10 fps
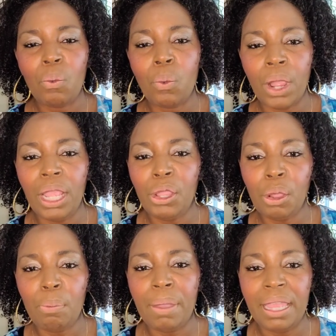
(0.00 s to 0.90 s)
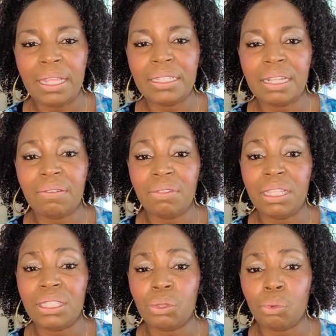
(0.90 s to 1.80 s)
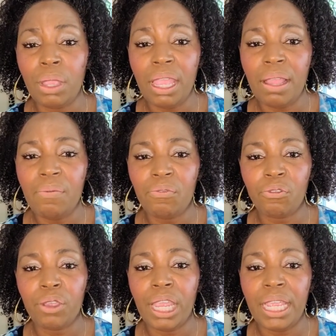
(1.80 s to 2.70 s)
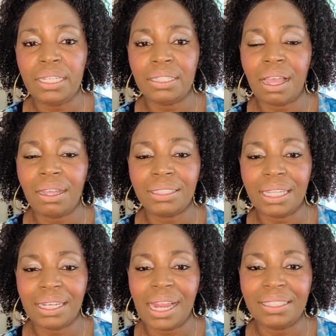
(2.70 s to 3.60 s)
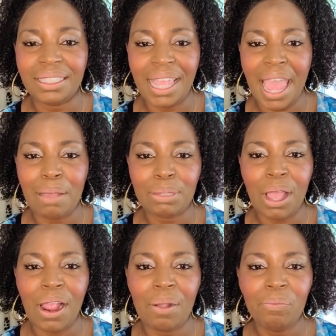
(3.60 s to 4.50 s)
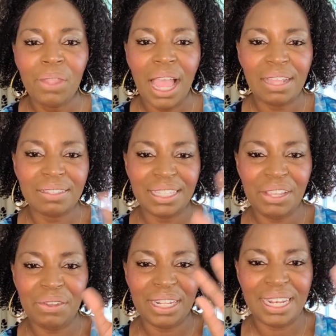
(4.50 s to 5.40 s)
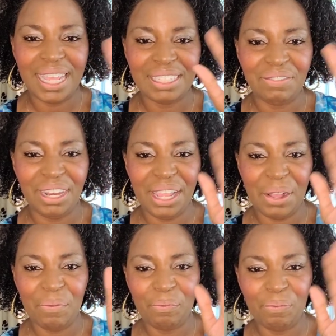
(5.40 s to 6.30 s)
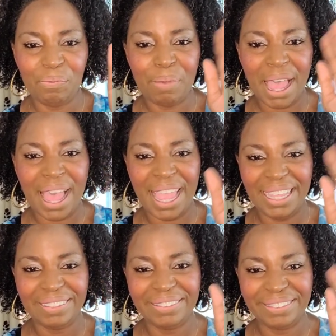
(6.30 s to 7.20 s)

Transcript: what your opinions of these 3 free dog technology apps are. I'll see you in the next video. Bye.